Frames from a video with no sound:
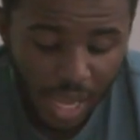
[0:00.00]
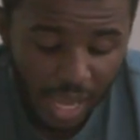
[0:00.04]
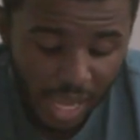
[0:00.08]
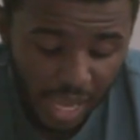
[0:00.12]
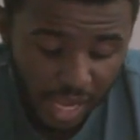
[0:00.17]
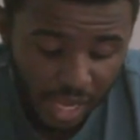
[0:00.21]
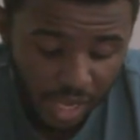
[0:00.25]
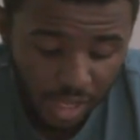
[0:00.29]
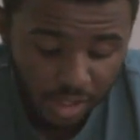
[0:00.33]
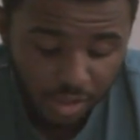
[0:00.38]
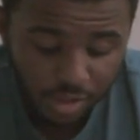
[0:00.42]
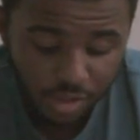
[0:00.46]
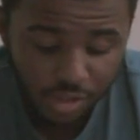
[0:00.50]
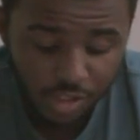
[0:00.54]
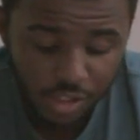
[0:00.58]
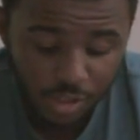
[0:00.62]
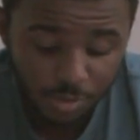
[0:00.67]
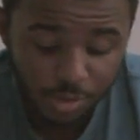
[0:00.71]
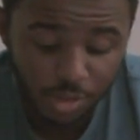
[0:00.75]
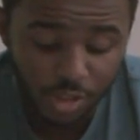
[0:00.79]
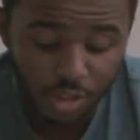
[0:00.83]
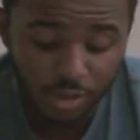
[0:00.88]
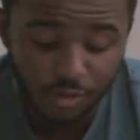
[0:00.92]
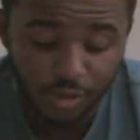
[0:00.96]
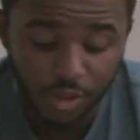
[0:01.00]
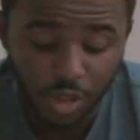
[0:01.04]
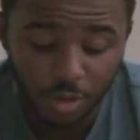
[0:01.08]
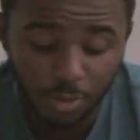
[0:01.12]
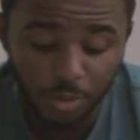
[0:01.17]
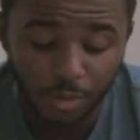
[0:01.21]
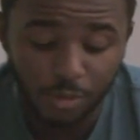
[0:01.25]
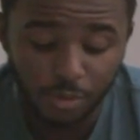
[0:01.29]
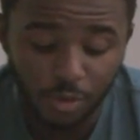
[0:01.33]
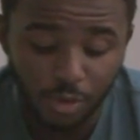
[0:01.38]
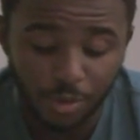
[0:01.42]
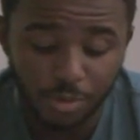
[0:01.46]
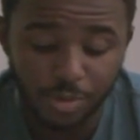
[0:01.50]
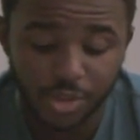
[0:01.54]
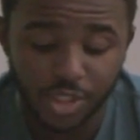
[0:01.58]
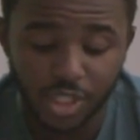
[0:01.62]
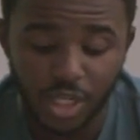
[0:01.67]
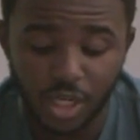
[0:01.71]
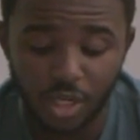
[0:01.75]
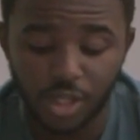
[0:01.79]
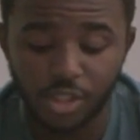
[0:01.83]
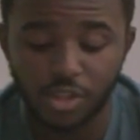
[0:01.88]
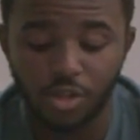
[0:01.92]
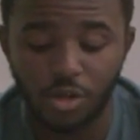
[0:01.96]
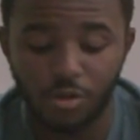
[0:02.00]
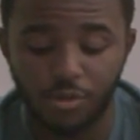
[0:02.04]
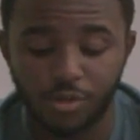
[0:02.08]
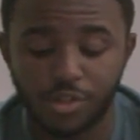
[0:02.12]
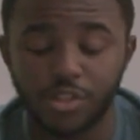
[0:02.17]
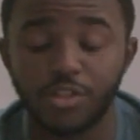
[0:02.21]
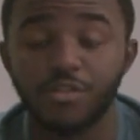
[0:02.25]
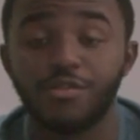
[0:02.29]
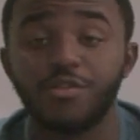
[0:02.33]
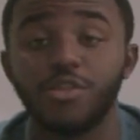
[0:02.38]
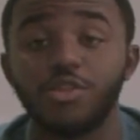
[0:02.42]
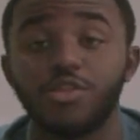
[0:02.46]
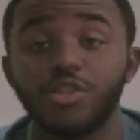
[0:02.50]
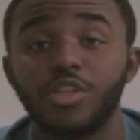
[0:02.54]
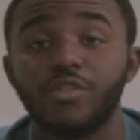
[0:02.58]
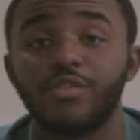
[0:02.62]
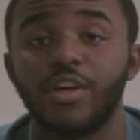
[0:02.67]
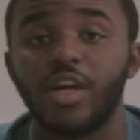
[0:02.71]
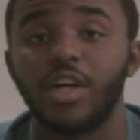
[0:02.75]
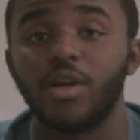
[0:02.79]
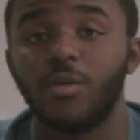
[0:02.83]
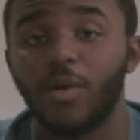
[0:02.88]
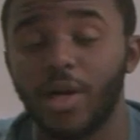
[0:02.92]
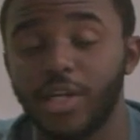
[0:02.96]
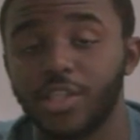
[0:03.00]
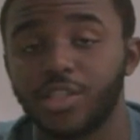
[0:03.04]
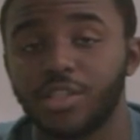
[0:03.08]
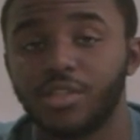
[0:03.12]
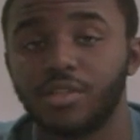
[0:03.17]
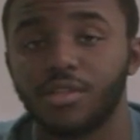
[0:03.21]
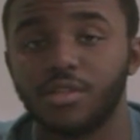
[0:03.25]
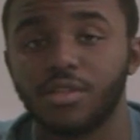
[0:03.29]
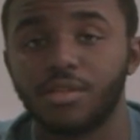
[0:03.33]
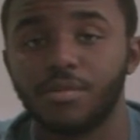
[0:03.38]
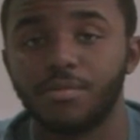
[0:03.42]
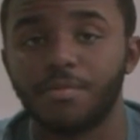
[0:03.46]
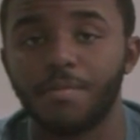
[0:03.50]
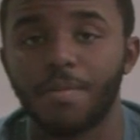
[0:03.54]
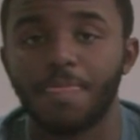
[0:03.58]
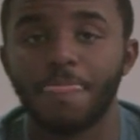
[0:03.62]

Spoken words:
and the assumption of good performance carries over to future evaluations.